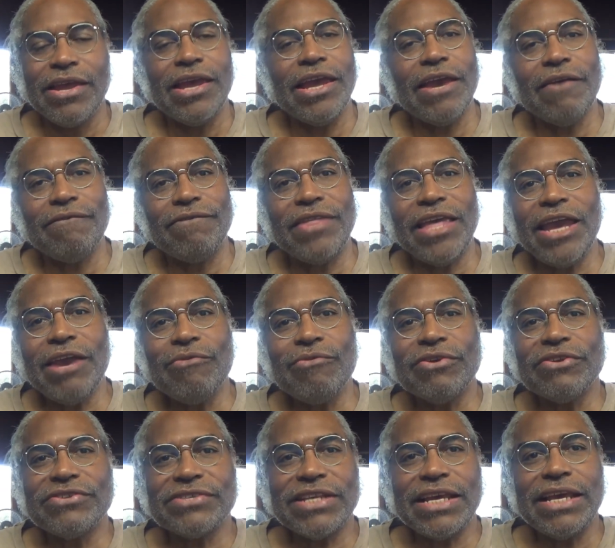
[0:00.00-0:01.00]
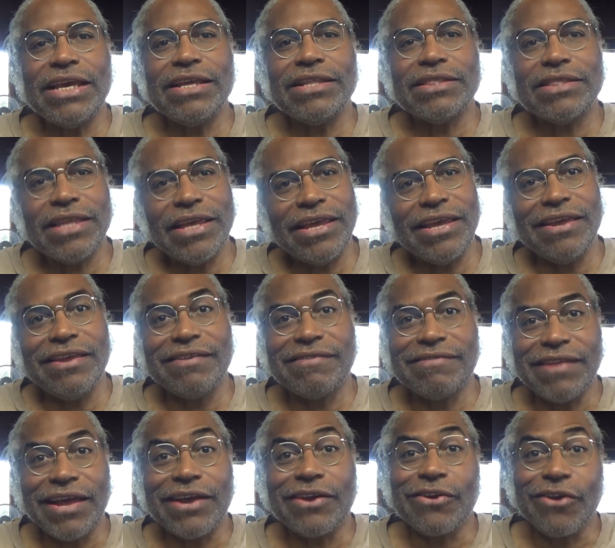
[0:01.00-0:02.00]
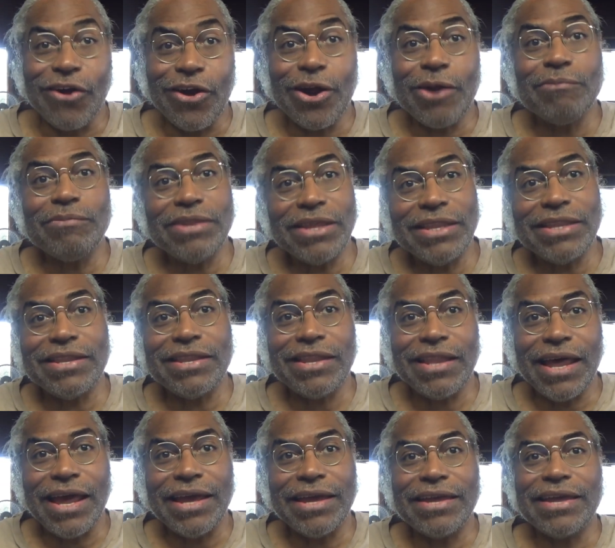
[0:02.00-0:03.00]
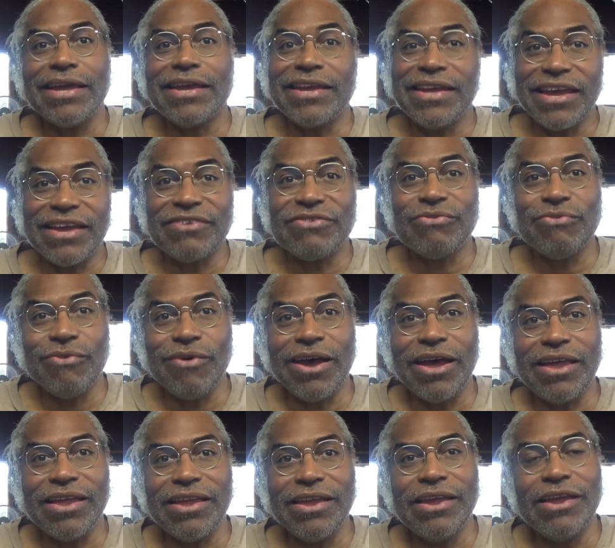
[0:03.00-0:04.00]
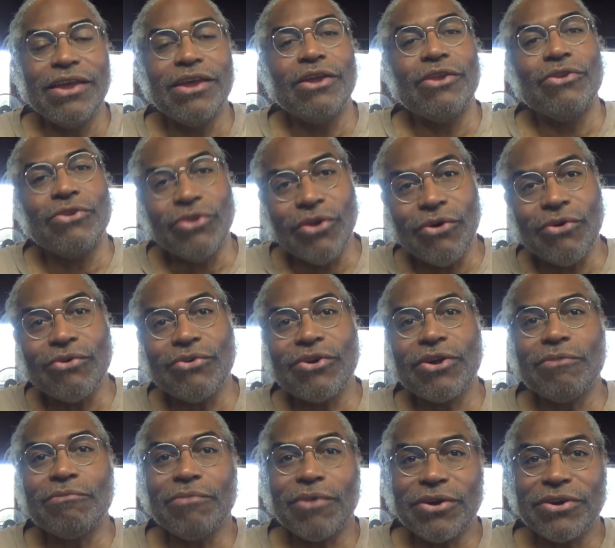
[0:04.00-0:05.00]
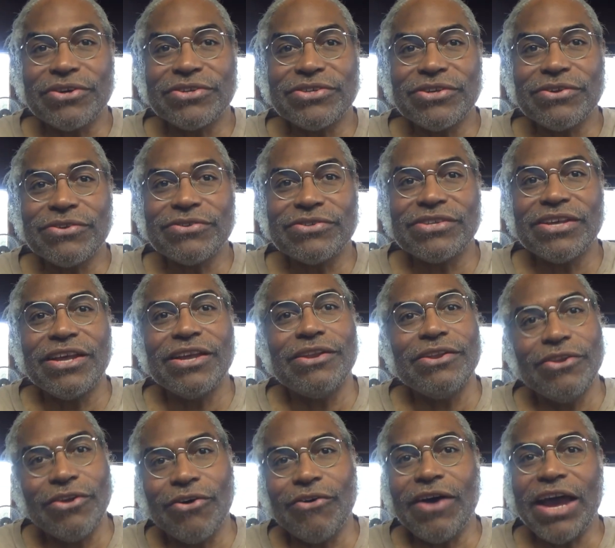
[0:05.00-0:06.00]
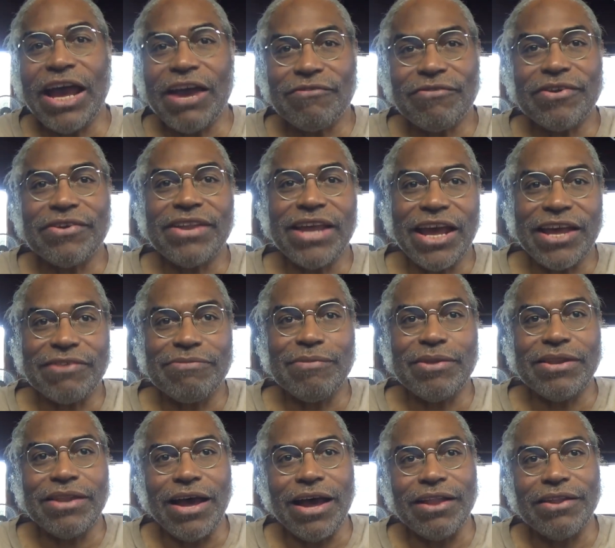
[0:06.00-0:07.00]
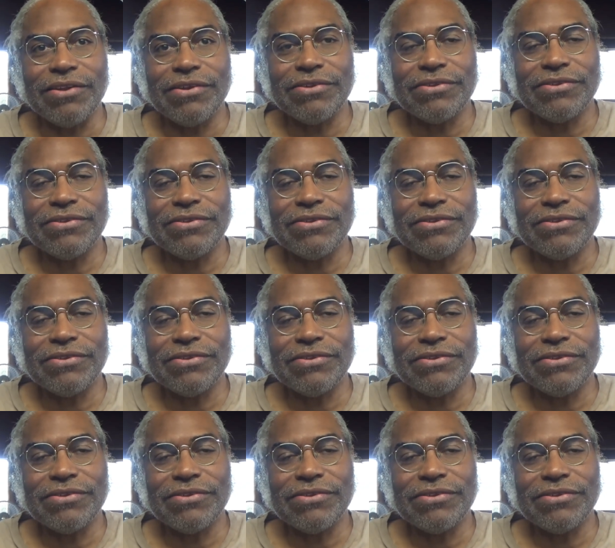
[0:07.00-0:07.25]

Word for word: If they were saying things that Garm didn't like, guess what? no commercials, no advertisement dollars.